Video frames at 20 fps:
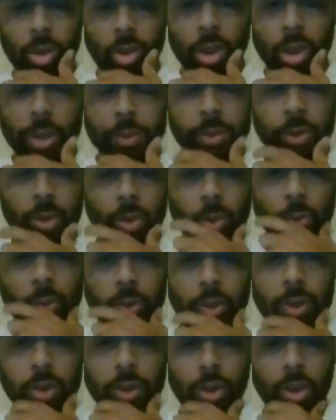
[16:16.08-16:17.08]

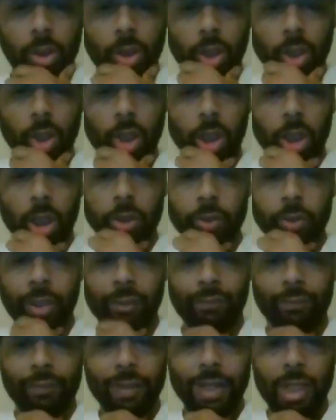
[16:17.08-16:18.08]
Absolutely. You
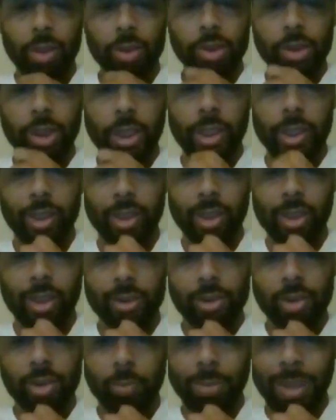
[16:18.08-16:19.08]
have Valchek and
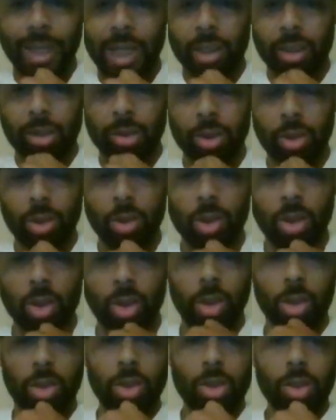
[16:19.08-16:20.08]
Sabaka
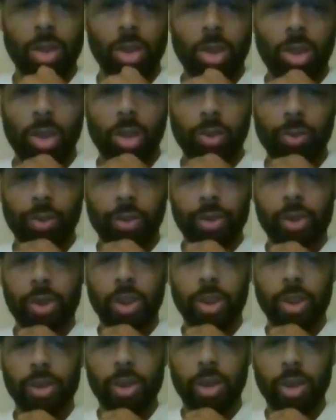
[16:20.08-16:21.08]

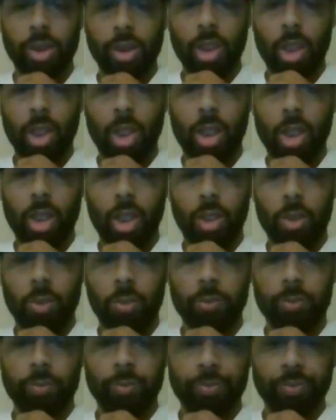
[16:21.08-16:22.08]
discussing
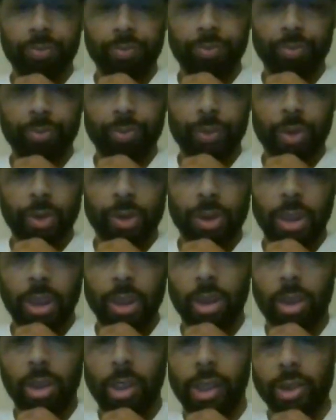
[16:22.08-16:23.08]
the
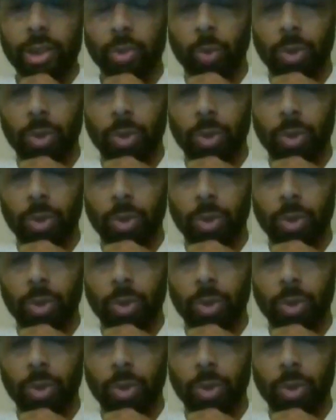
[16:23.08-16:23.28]
stained glass